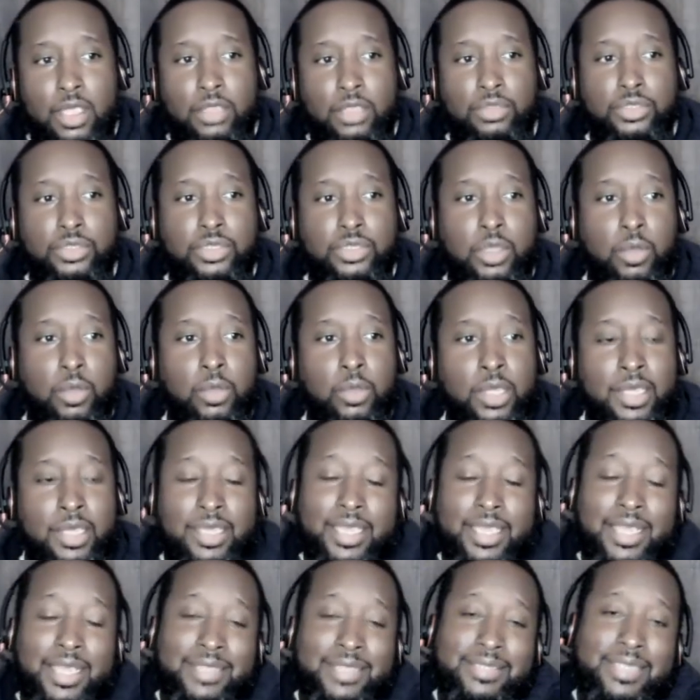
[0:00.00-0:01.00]
And so,
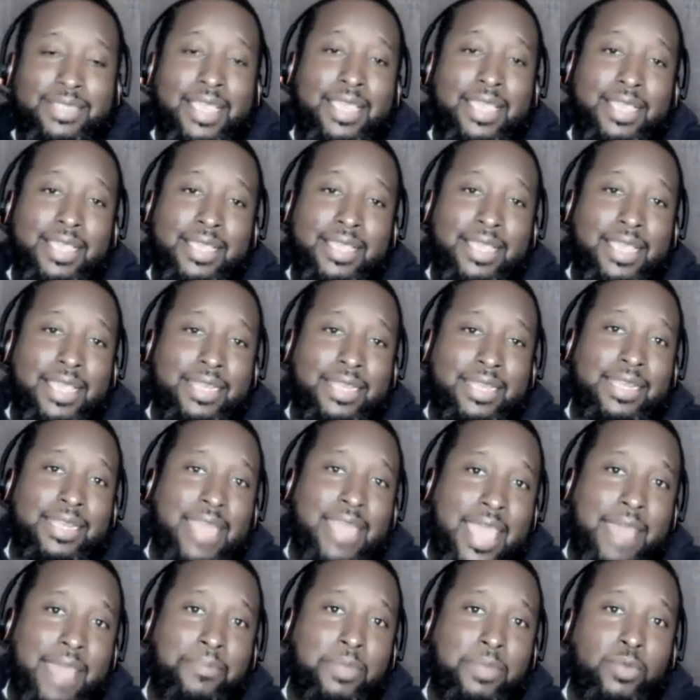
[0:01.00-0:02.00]
can't say it
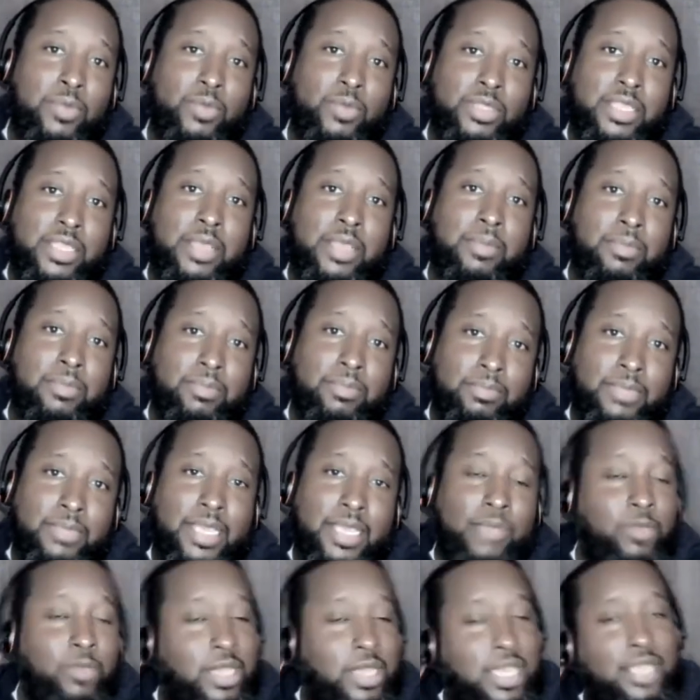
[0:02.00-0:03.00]
didn't happen with him.
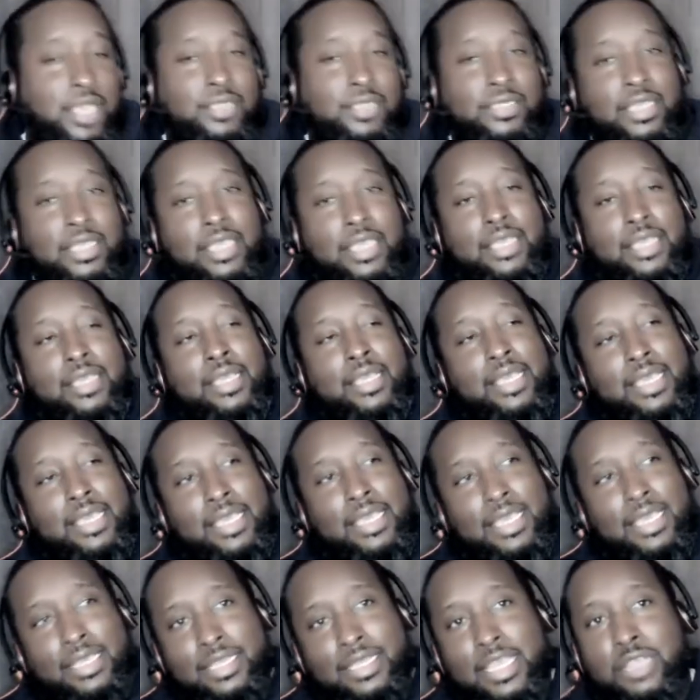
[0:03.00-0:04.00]
We can't say
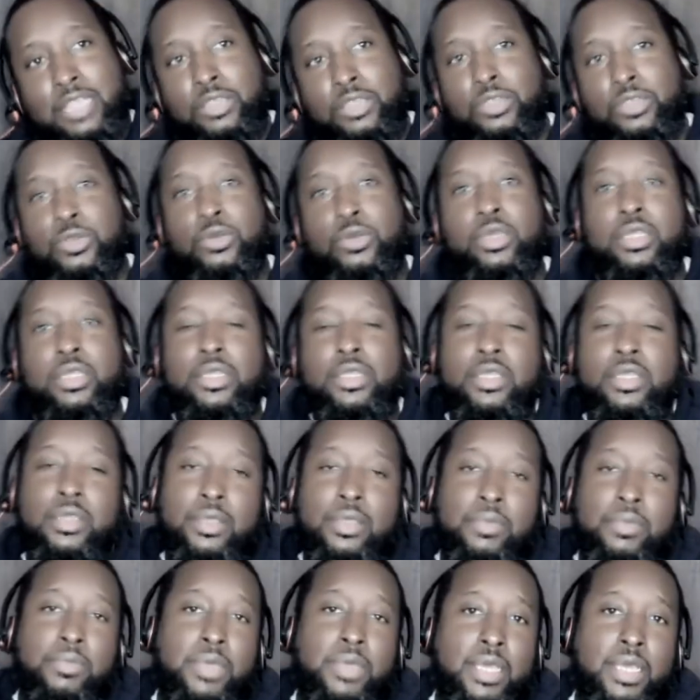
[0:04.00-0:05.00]
he didn't do it,
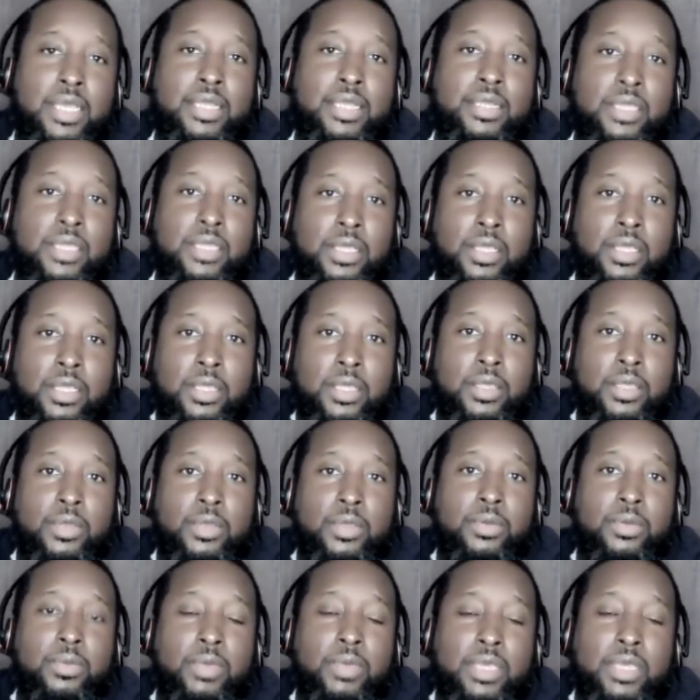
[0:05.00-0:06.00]
but
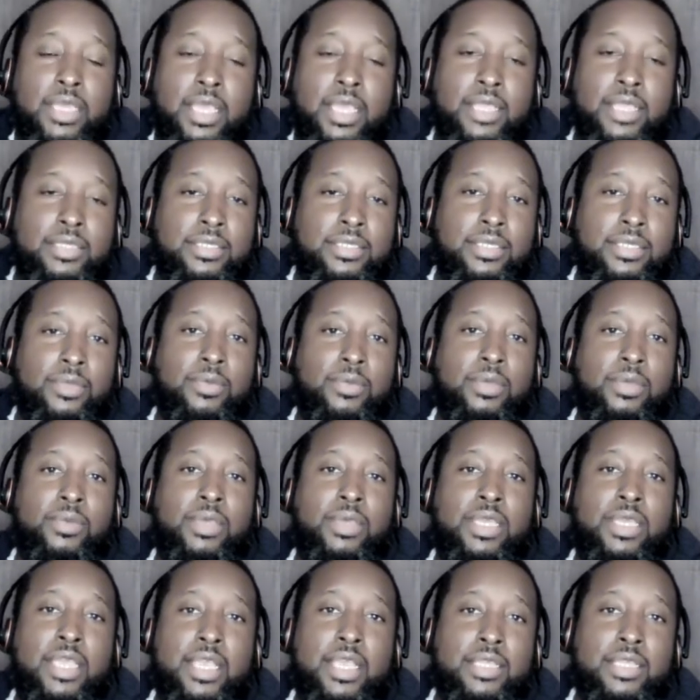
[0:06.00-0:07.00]
we can't
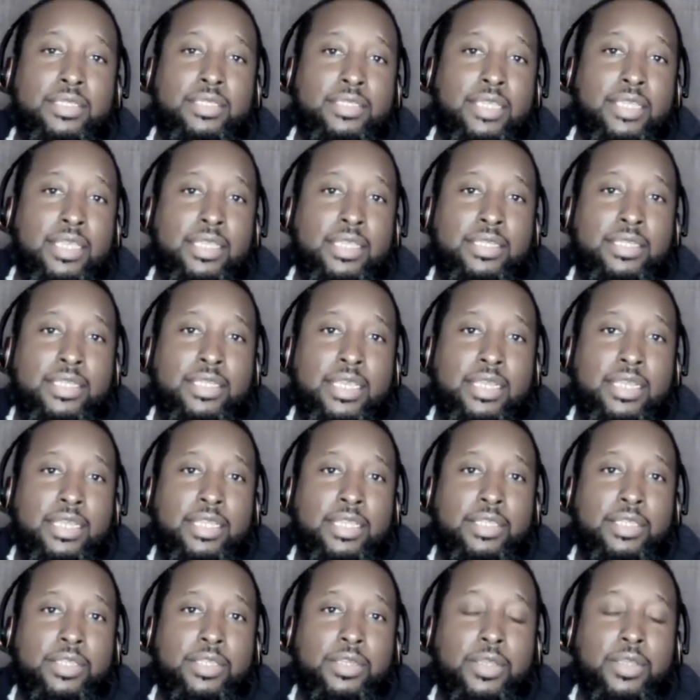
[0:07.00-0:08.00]
we can't say he did
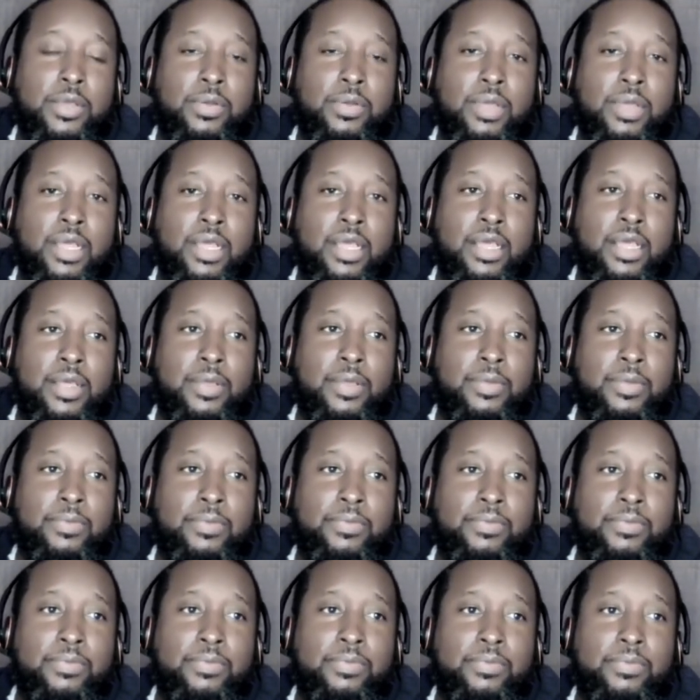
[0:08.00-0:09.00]
it. You know,
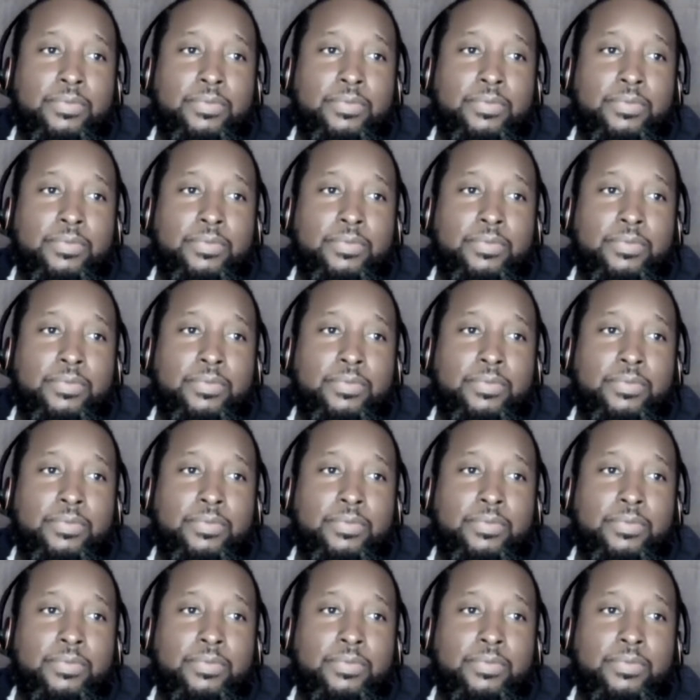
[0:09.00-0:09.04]
um,